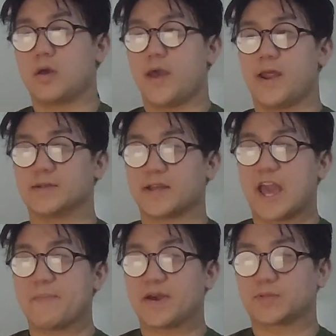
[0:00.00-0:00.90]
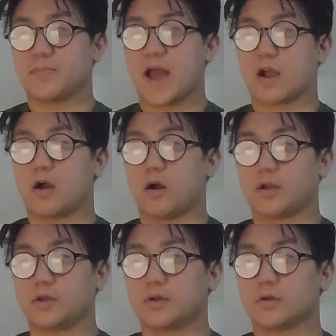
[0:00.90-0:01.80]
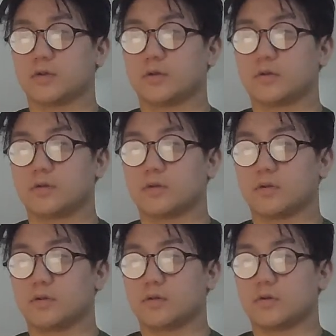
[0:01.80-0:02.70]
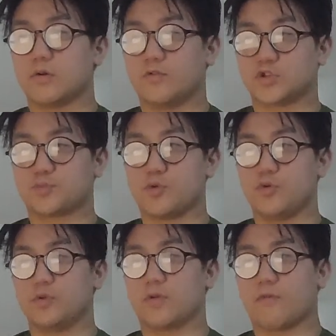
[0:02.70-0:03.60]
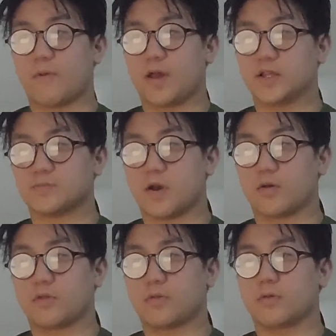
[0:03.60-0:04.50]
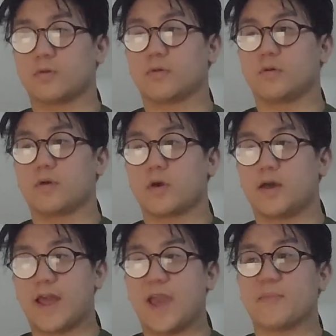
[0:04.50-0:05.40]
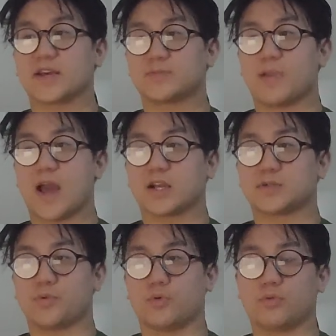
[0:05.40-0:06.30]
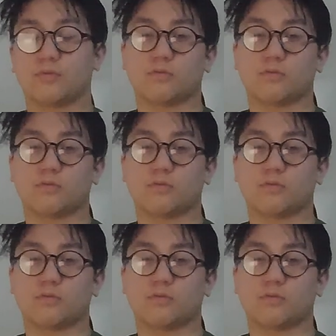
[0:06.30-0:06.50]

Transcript: He has an Amex black card with a spoon in his mouth. An Amex black spoon.